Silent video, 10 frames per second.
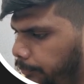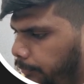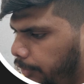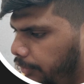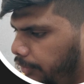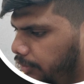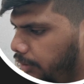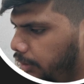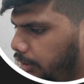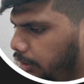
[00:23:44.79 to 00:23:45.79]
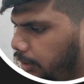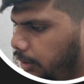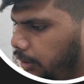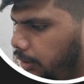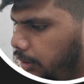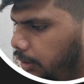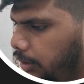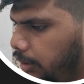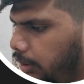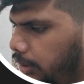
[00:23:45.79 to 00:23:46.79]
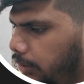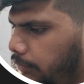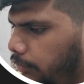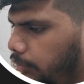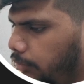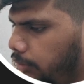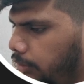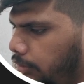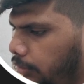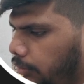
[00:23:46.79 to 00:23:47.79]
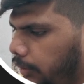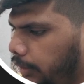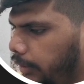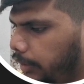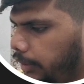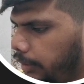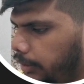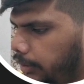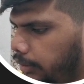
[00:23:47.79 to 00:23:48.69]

Interesting. This was already running,